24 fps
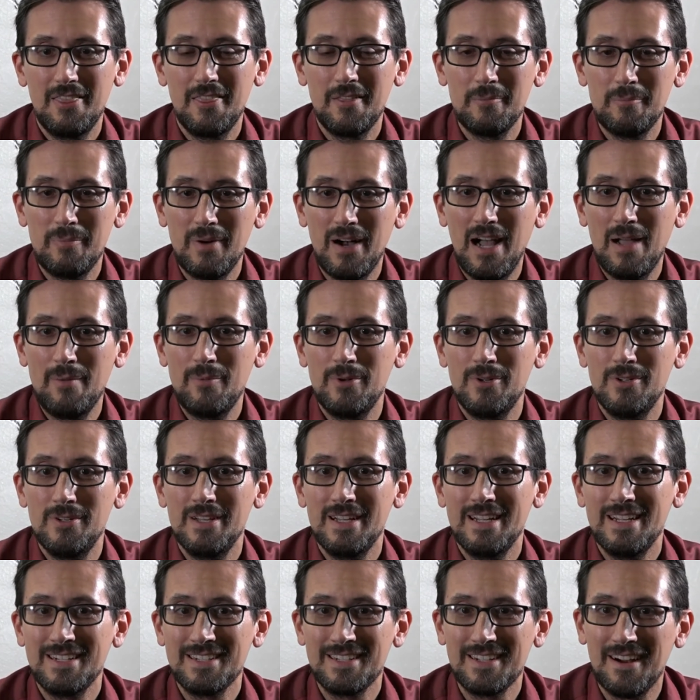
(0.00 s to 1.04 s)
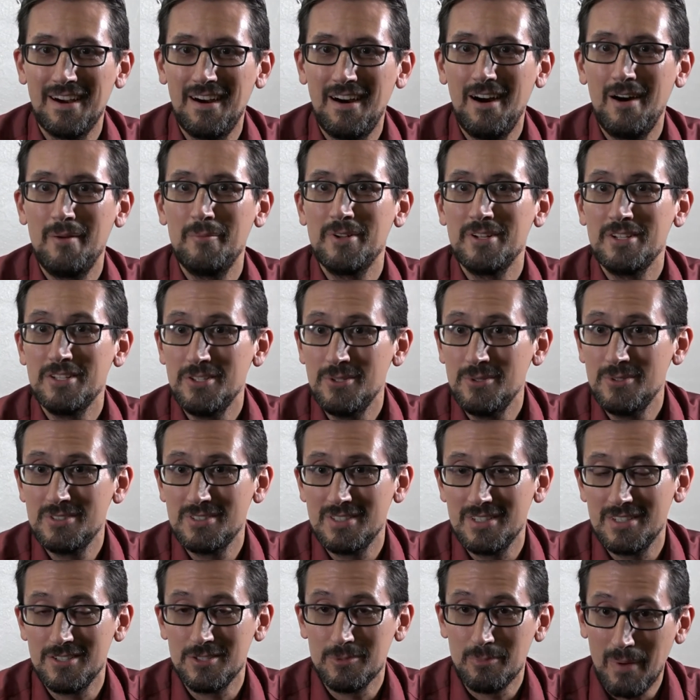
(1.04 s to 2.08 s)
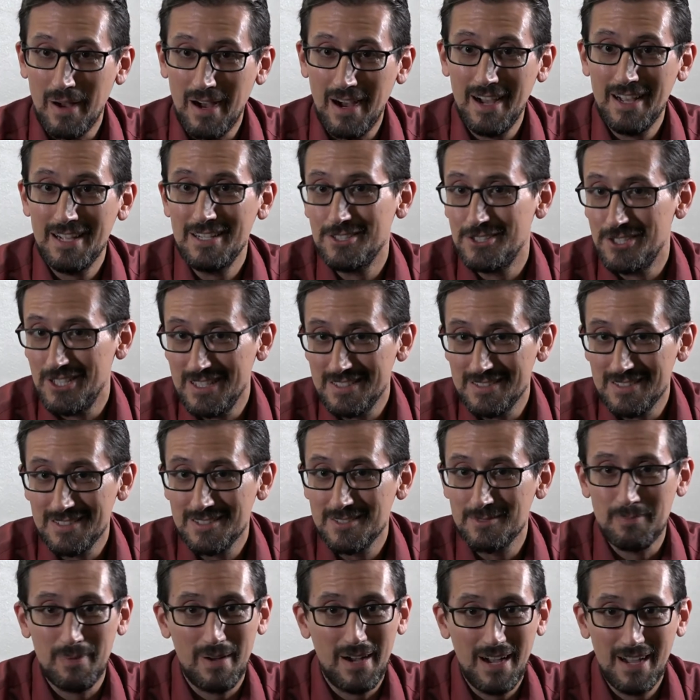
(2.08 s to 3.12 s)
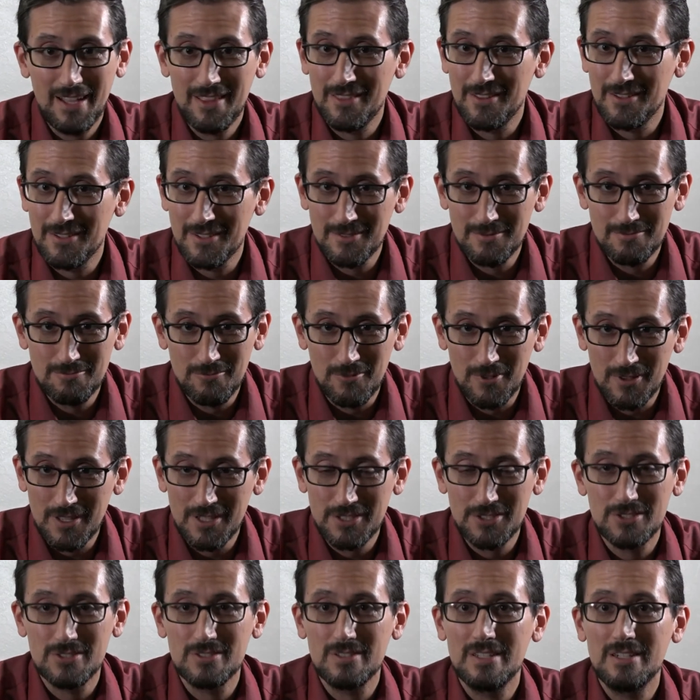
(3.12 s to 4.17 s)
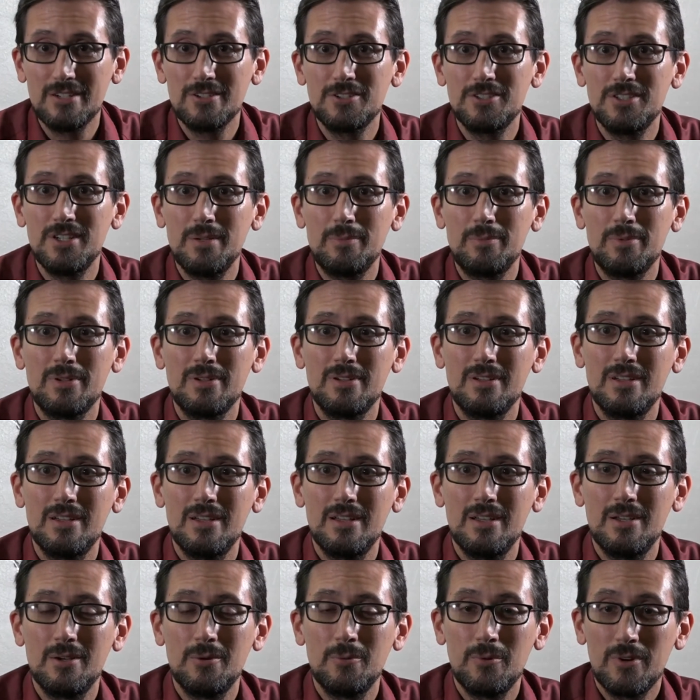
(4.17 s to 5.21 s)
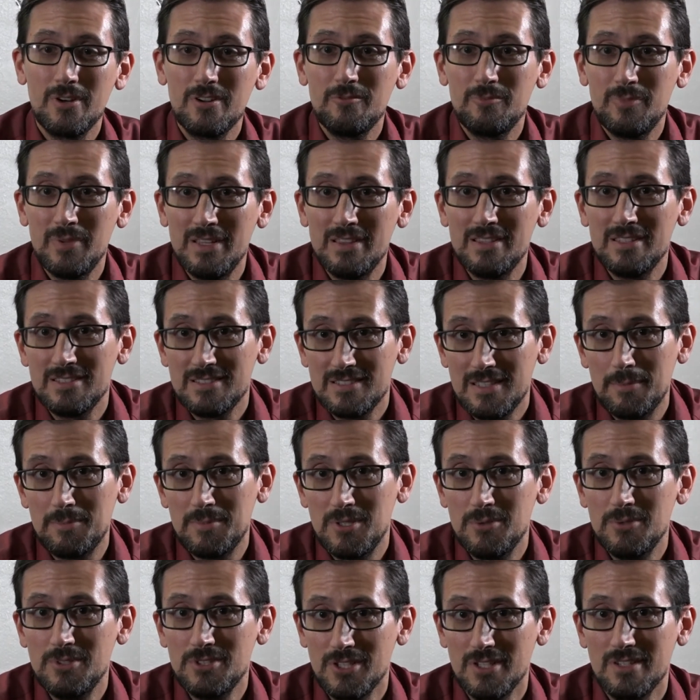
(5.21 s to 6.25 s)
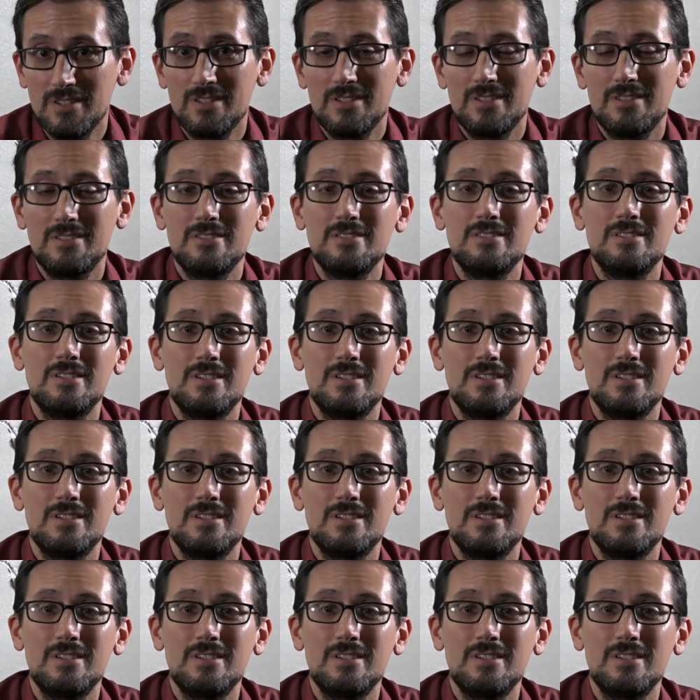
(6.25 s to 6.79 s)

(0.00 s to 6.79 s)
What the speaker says: the Bible in common usage by Jesus, by the religious leadership, would have been the Septuagint.